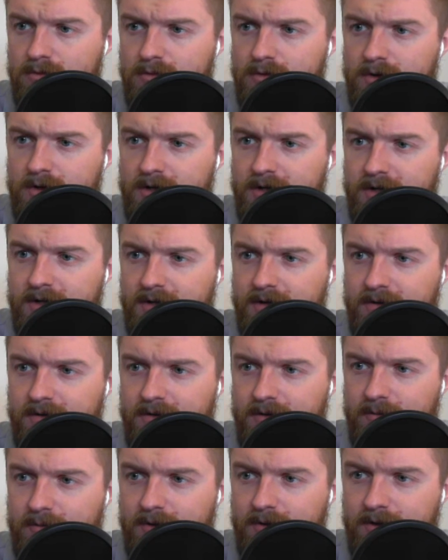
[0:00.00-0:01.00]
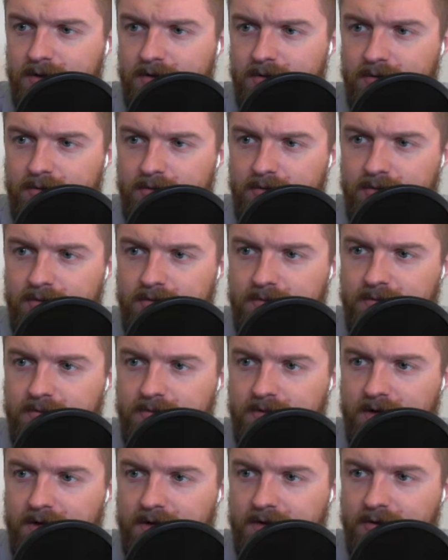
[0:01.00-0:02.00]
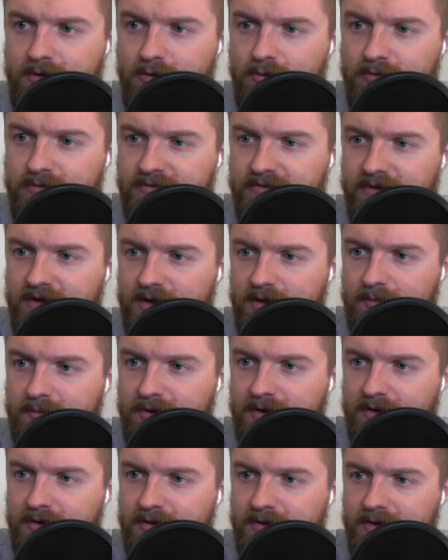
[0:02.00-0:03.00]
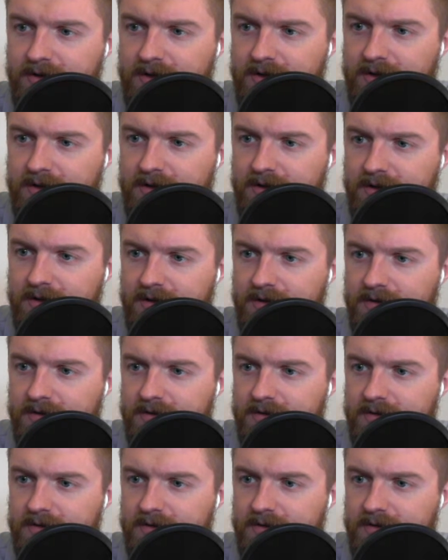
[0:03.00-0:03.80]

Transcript: All right, there we go. It's got a new setup here today.